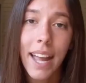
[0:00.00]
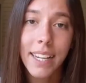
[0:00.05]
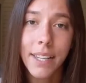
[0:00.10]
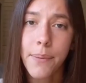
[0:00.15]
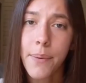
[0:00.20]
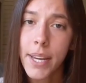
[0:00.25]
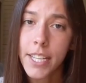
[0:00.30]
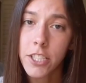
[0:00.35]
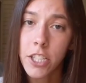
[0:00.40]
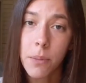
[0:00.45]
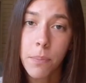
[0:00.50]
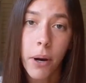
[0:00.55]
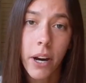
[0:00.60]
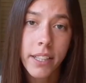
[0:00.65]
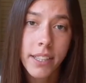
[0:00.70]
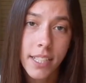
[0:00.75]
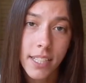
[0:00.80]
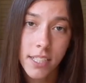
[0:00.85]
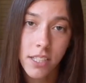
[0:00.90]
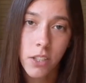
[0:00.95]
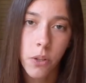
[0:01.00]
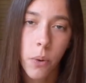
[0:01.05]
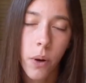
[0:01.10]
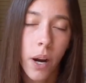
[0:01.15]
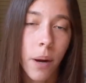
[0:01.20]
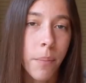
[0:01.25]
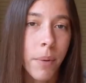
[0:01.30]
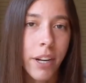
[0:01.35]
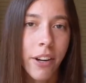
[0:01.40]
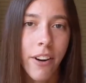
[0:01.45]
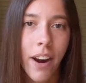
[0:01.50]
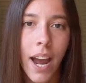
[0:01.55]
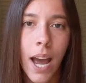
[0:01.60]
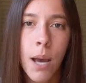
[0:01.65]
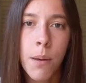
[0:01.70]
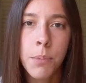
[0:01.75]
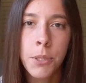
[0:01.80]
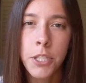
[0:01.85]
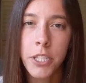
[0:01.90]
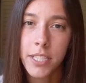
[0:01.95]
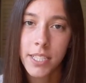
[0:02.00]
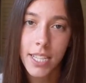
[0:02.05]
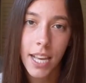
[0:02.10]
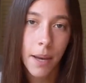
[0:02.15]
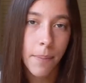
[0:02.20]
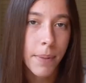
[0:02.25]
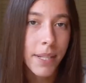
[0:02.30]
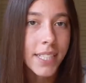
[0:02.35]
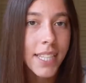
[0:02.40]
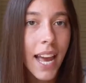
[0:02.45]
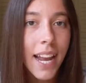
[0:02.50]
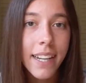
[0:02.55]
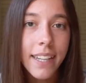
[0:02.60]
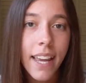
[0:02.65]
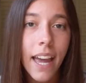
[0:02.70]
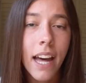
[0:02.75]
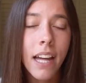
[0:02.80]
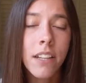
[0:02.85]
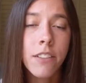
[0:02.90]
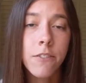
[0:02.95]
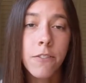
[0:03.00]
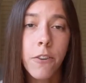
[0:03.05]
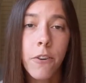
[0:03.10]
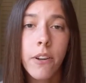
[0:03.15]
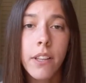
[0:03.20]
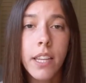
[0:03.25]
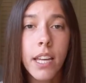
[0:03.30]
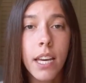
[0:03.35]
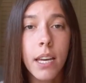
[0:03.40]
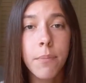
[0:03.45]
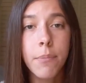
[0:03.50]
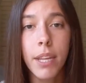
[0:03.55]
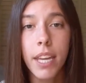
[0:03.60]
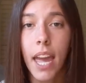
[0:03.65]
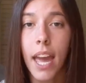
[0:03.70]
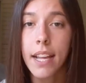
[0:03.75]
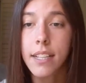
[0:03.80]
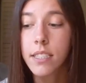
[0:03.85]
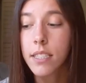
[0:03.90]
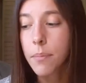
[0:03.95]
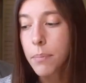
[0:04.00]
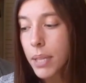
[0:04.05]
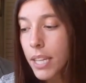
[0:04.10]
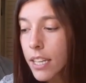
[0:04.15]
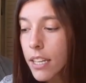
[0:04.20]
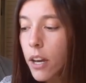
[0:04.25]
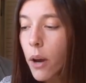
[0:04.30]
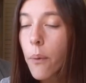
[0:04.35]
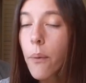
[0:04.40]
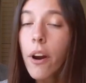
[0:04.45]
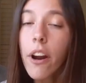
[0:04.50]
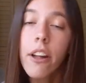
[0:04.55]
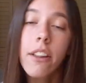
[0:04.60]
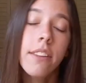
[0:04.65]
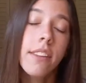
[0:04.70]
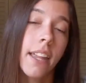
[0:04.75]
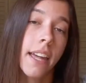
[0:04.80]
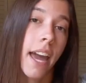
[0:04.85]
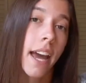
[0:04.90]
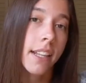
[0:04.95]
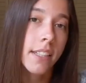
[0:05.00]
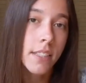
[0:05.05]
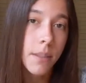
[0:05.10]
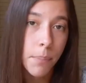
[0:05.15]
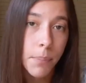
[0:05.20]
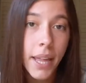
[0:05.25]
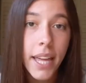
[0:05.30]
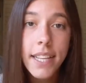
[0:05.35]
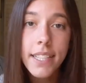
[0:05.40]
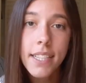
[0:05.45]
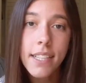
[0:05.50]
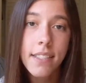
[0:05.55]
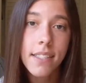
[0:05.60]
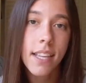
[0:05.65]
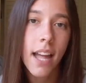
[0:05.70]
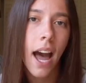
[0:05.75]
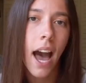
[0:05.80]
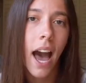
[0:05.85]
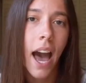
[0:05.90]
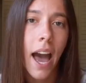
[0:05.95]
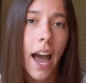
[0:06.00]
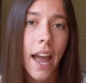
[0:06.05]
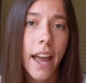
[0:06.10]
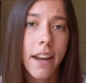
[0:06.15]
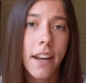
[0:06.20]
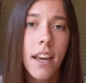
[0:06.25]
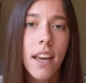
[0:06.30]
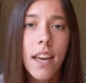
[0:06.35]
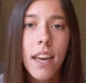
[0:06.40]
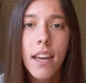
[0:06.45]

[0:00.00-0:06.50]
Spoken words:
Anyway, she bought these two hermit crabs. She set up a 10-gallon for them. They had some eco-worth. They had some places to hide.